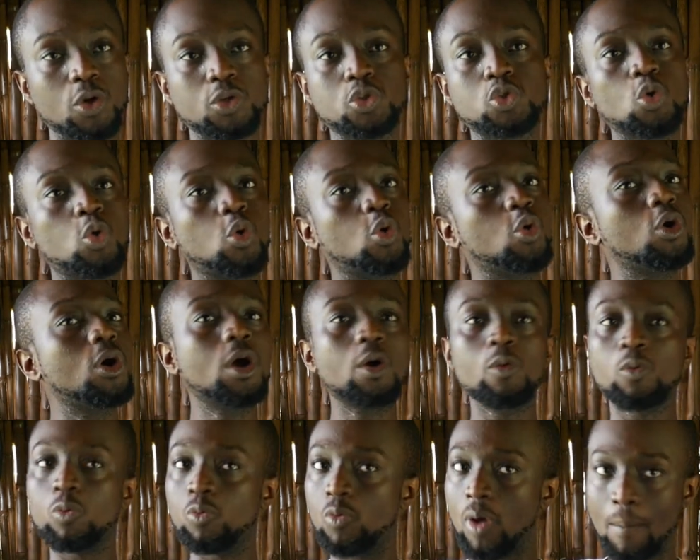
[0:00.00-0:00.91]
So
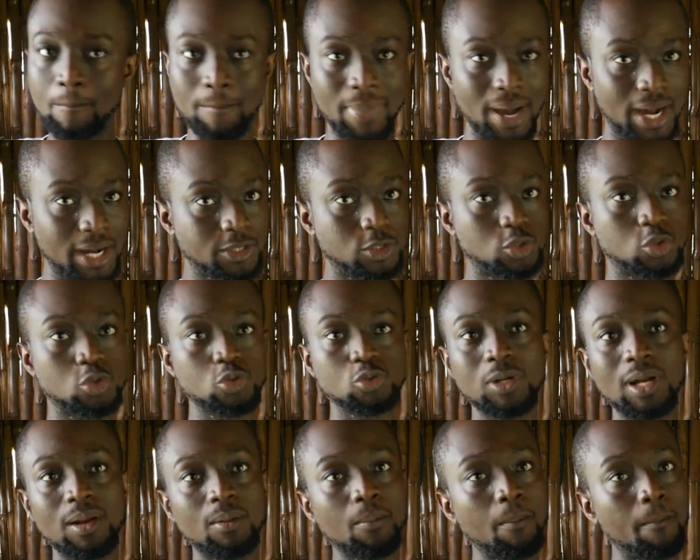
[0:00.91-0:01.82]
we went back
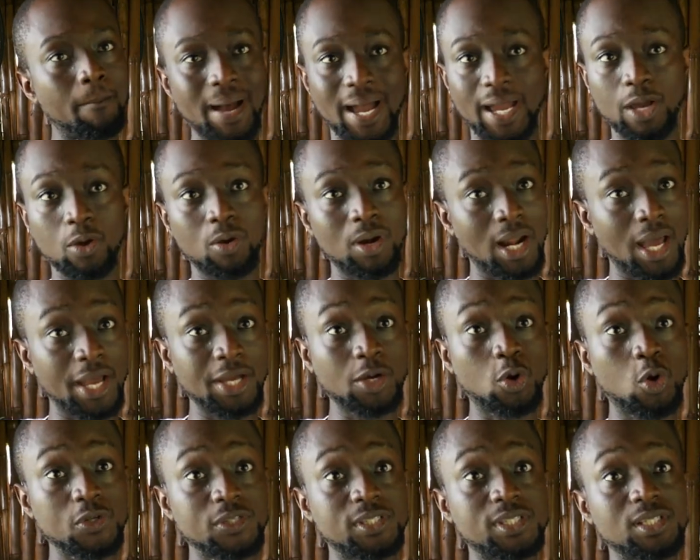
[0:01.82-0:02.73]
to buy online
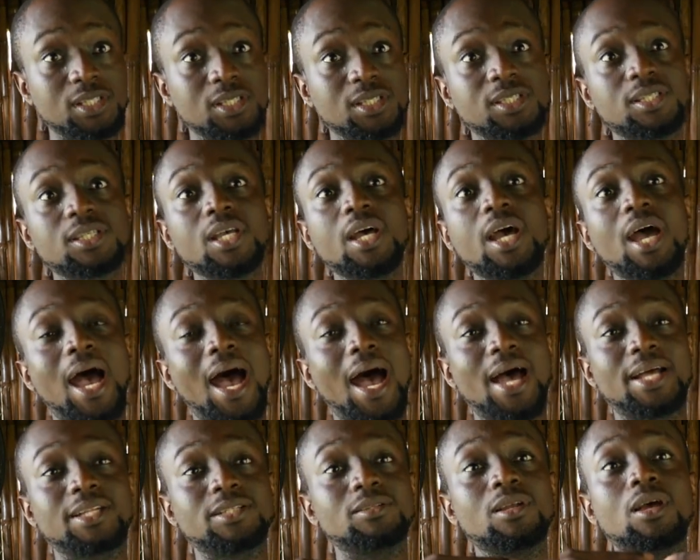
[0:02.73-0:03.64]
courses
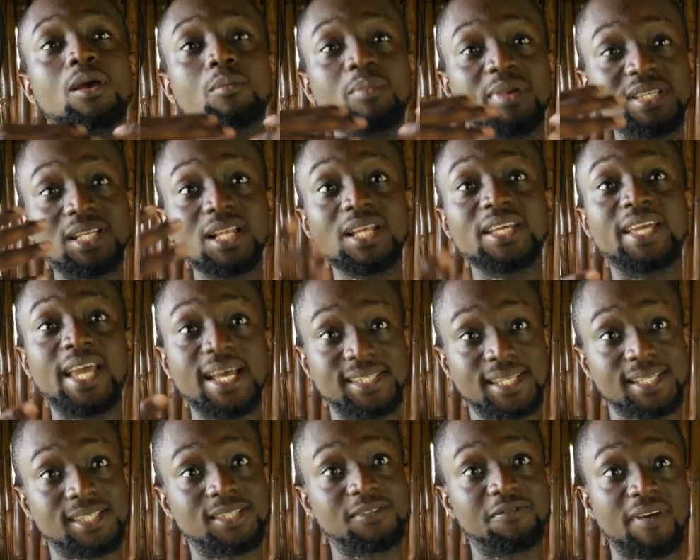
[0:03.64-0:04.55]
and basically get
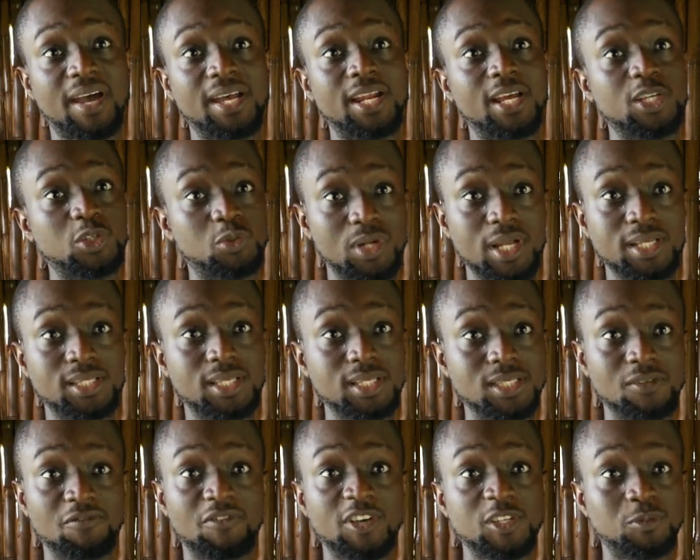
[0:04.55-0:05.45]
certified as real estate
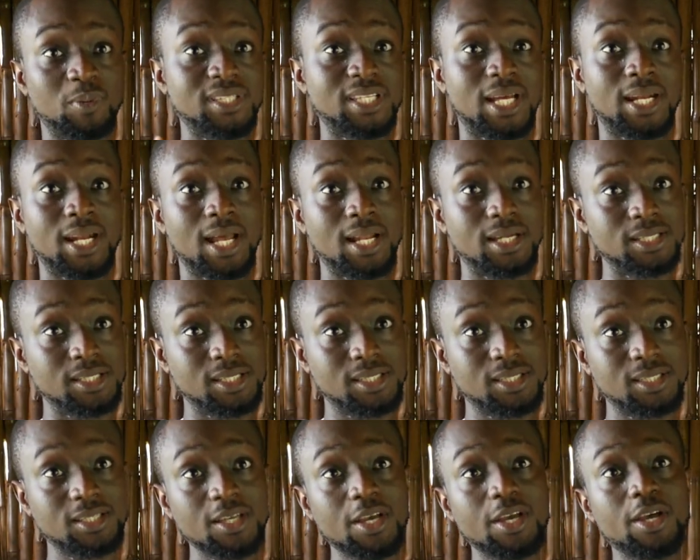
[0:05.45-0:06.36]
investment analysts.
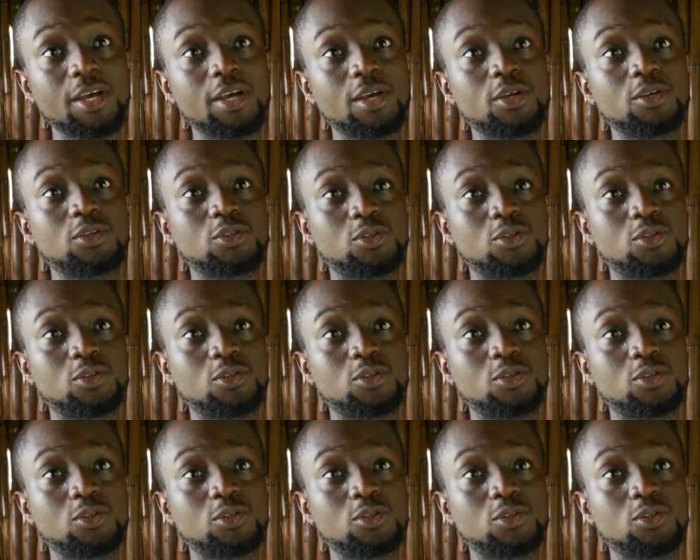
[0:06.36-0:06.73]
Wow.